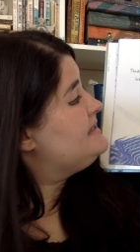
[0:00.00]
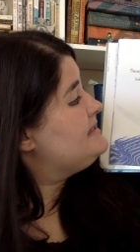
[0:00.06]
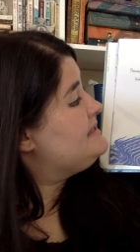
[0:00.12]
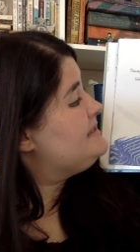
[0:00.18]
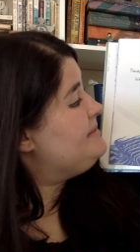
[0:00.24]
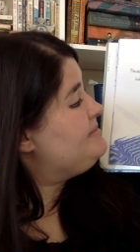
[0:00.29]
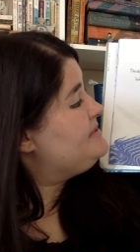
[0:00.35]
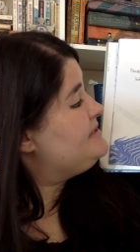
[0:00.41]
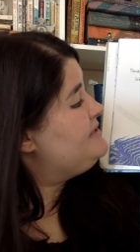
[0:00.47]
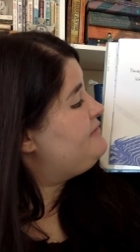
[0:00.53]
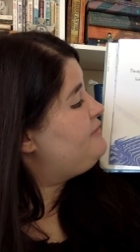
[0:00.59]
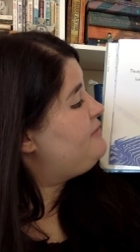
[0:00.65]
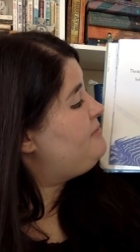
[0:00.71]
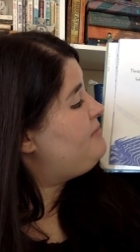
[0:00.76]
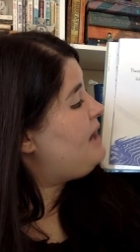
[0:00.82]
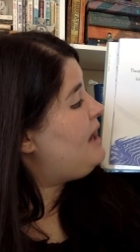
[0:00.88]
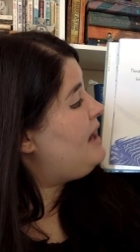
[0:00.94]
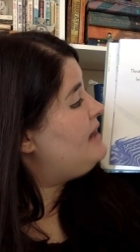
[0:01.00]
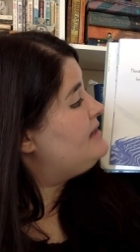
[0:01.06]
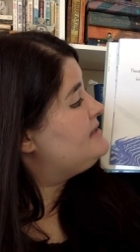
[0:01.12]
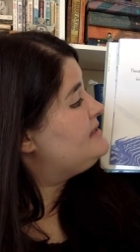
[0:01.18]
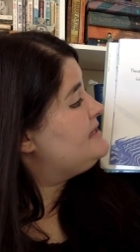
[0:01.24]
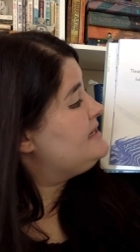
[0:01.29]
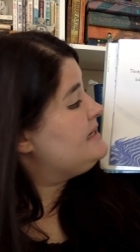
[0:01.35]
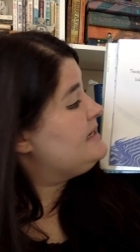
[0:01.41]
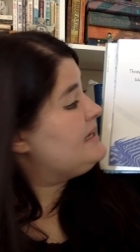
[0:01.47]
sips it from ponds,
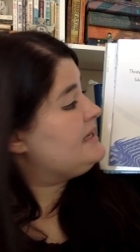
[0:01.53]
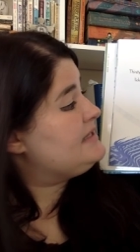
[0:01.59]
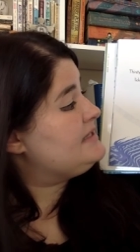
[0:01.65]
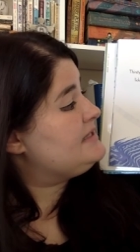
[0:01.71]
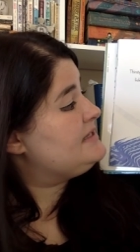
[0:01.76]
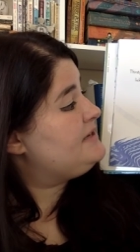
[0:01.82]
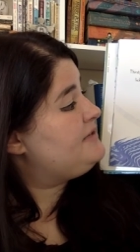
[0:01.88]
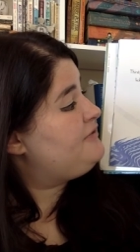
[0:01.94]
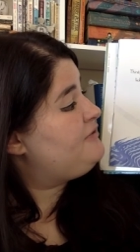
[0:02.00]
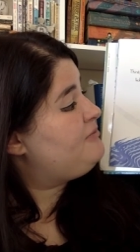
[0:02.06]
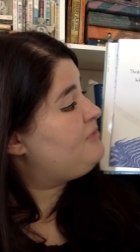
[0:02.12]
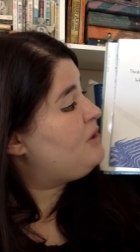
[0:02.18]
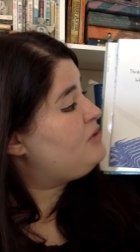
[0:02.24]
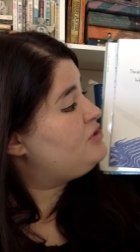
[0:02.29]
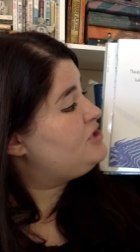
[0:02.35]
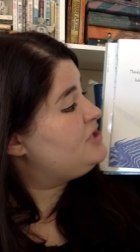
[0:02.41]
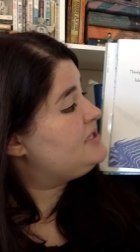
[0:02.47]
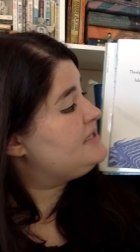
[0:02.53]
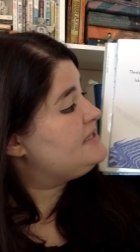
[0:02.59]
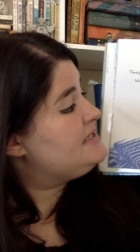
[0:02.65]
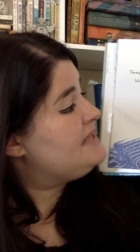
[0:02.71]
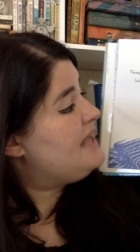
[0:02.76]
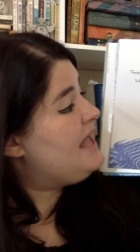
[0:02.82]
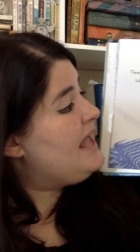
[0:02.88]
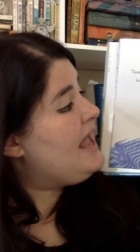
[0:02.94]
and guzzles it from oceans,